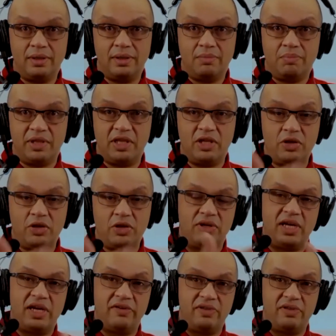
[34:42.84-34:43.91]
But then you've got
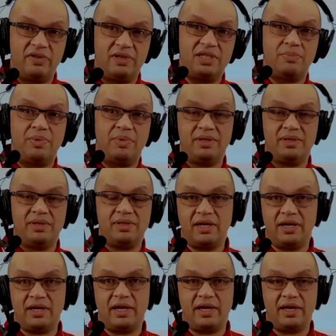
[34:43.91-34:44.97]
to have the discipline to say,
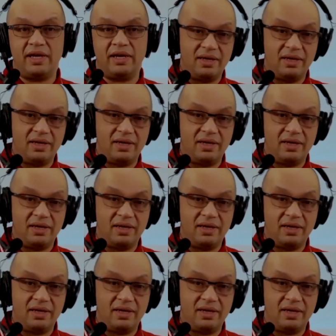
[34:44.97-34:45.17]
okay,